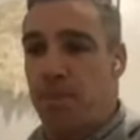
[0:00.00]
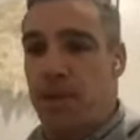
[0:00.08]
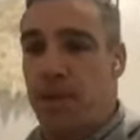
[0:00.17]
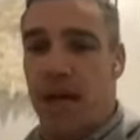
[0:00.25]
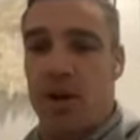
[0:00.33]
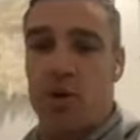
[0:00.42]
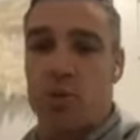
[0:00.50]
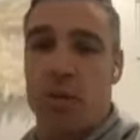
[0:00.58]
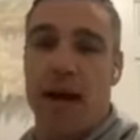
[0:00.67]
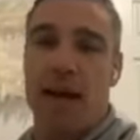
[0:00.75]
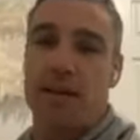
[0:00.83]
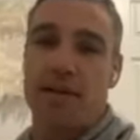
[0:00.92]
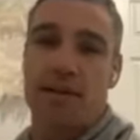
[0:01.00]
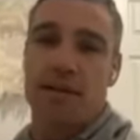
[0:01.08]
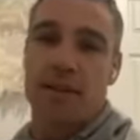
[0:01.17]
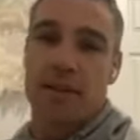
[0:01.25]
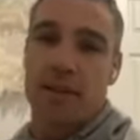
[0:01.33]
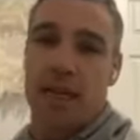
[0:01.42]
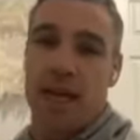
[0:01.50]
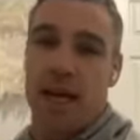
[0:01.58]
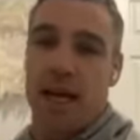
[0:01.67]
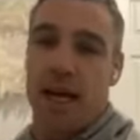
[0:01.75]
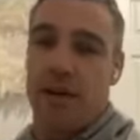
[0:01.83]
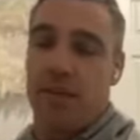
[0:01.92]
good mate.
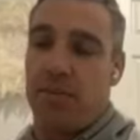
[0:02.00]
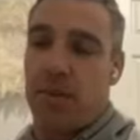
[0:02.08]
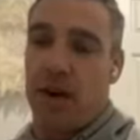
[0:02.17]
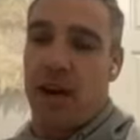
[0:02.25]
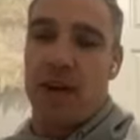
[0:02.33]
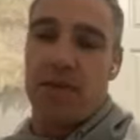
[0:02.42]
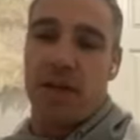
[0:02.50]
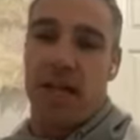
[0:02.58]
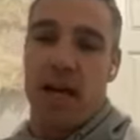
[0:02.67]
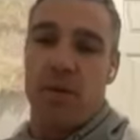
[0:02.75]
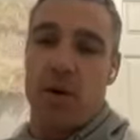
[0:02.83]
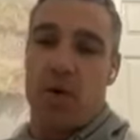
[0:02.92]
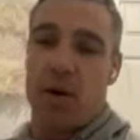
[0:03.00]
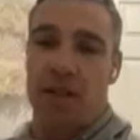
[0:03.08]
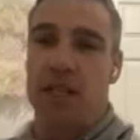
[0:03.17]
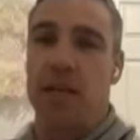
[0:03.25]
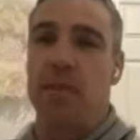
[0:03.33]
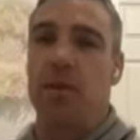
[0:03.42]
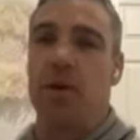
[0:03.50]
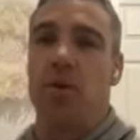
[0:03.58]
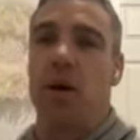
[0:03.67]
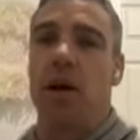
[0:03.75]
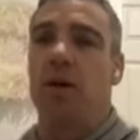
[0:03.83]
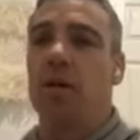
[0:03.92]
I love the club. I want to see him do
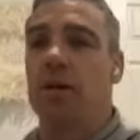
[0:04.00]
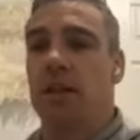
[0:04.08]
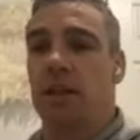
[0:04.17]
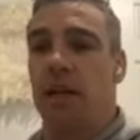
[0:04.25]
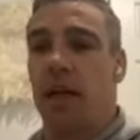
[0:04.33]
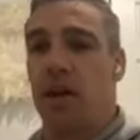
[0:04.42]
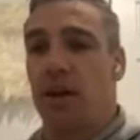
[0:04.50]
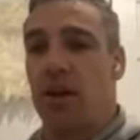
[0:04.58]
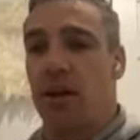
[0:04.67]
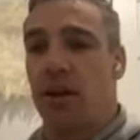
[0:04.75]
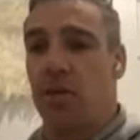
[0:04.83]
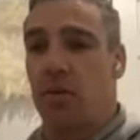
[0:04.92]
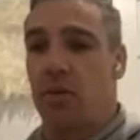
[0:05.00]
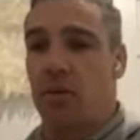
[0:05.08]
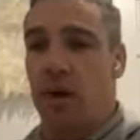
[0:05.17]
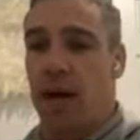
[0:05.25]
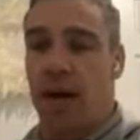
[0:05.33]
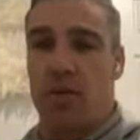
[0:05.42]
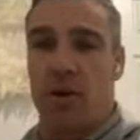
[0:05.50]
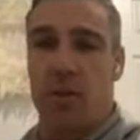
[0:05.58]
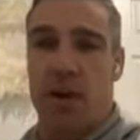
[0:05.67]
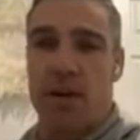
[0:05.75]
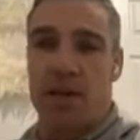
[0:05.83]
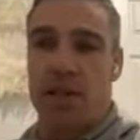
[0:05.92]
well. And I think
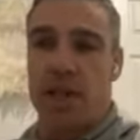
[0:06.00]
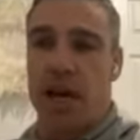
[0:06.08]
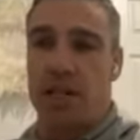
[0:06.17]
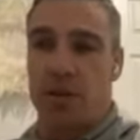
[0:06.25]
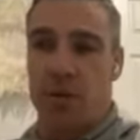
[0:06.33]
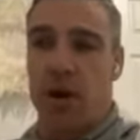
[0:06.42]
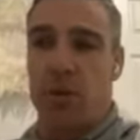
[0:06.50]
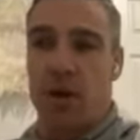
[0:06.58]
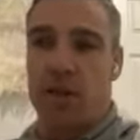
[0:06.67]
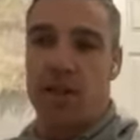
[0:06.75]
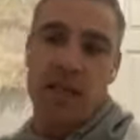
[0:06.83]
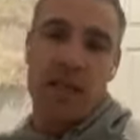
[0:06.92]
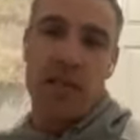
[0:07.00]
Robbo in charge, I want to see